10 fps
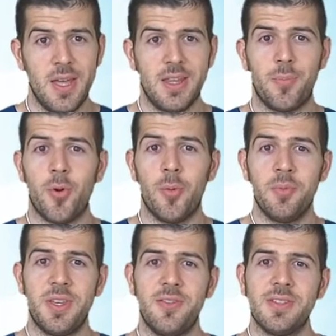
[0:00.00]
The problem
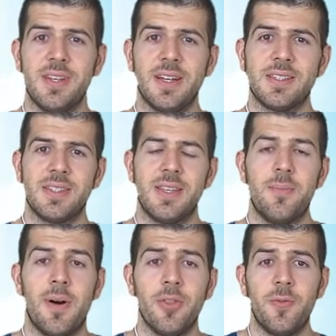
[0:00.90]
here is that the
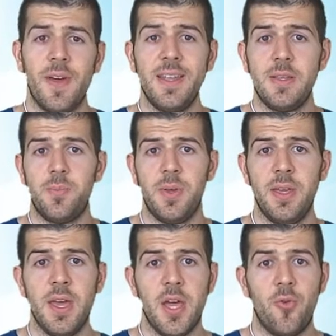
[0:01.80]
amount of
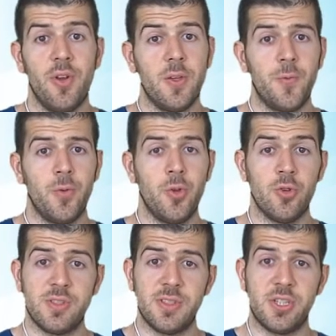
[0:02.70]
ATP ready for
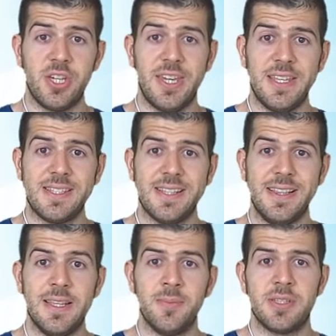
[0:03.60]
usage is
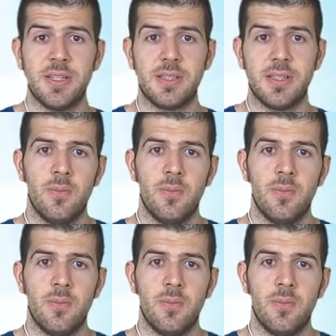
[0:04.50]
limited.